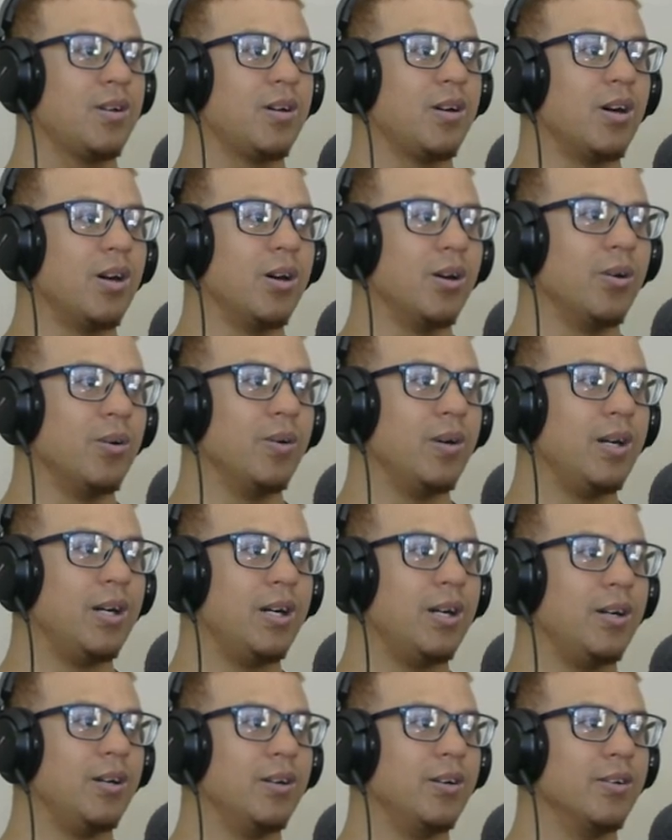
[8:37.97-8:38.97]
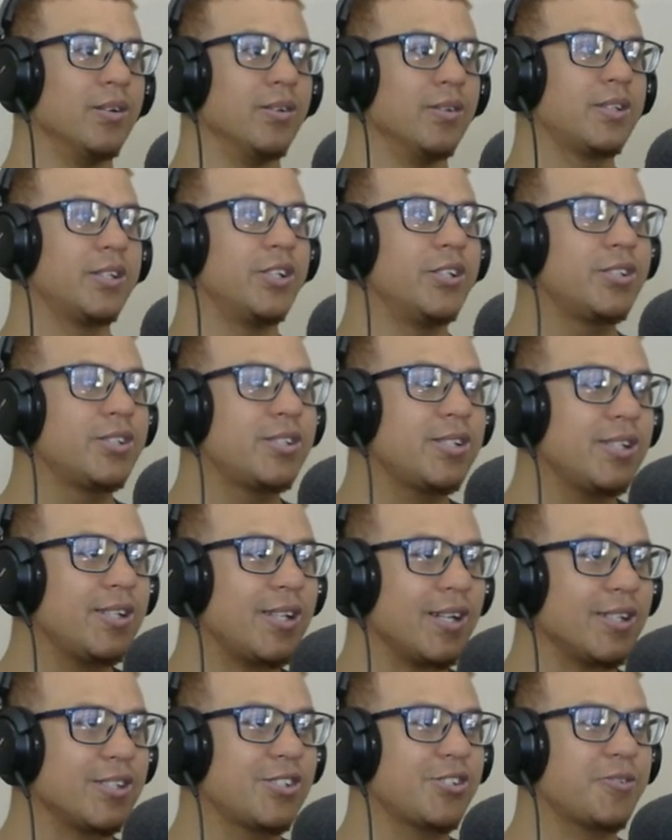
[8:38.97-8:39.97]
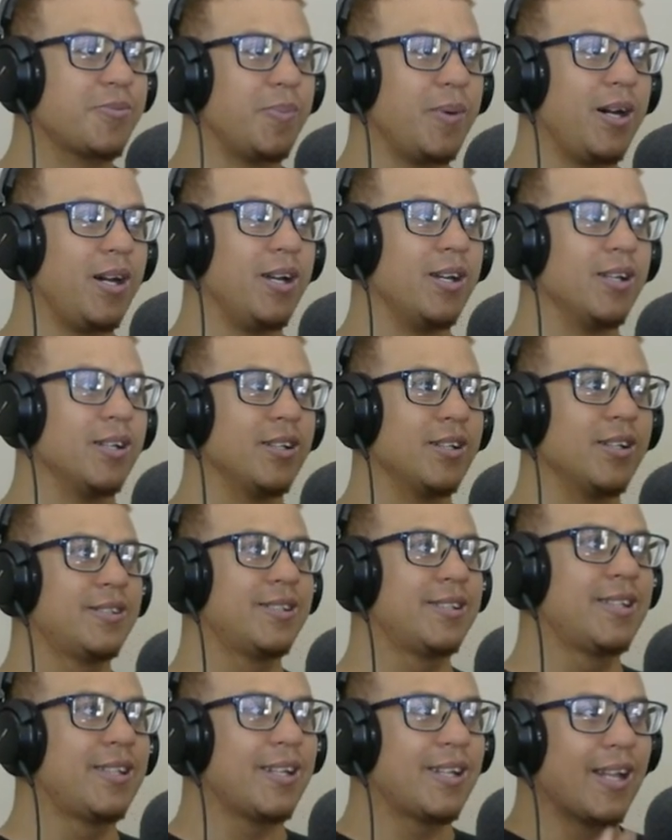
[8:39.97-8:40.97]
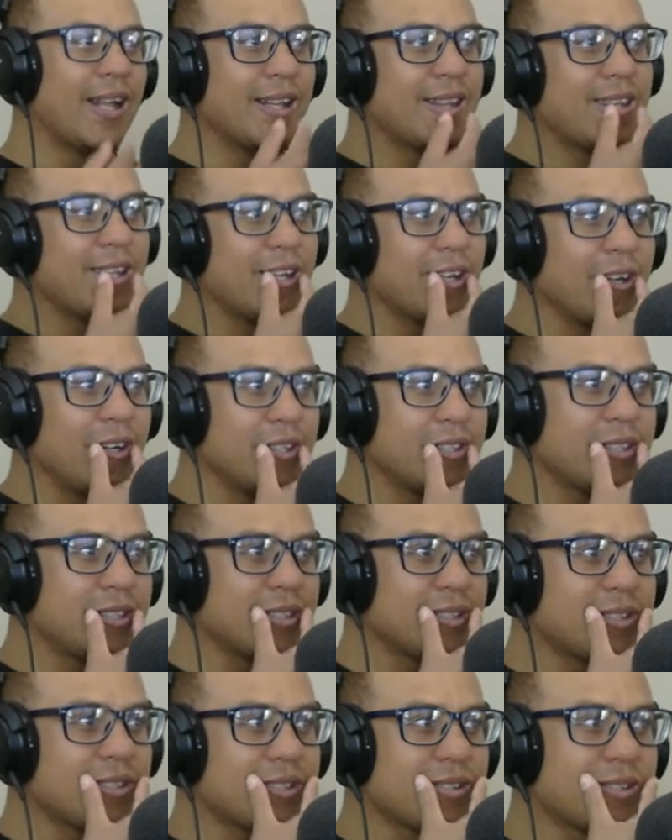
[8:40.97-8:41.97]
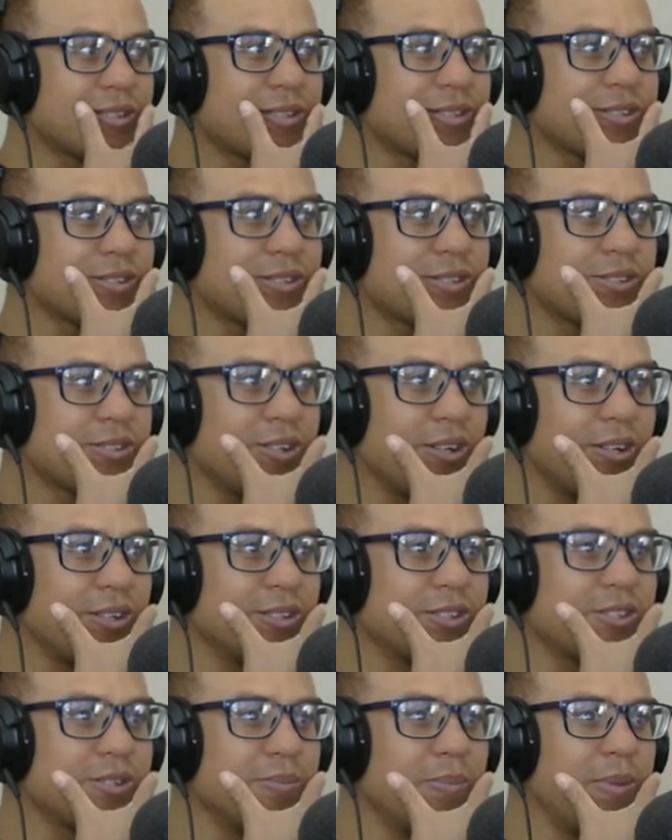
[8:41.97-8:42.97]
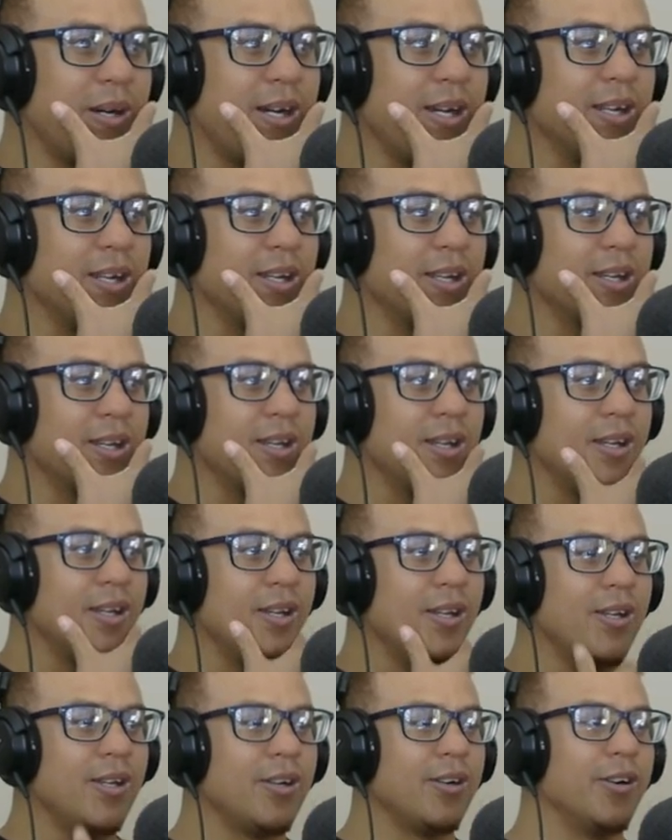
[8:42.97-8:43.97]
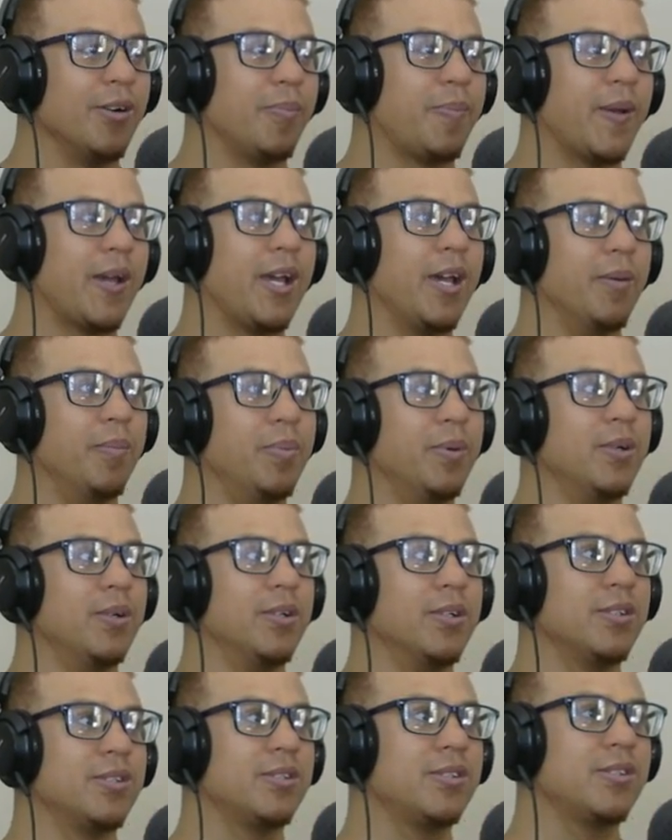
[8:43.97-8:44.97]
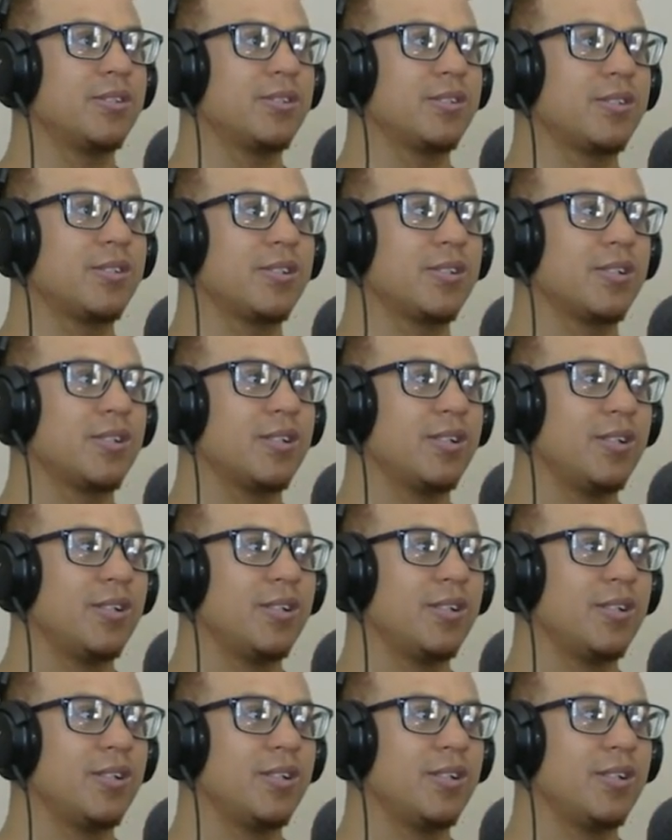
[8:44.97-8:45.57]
Oh, wow. Did you see that smile? Did that thing not just start smiling? Repair boost.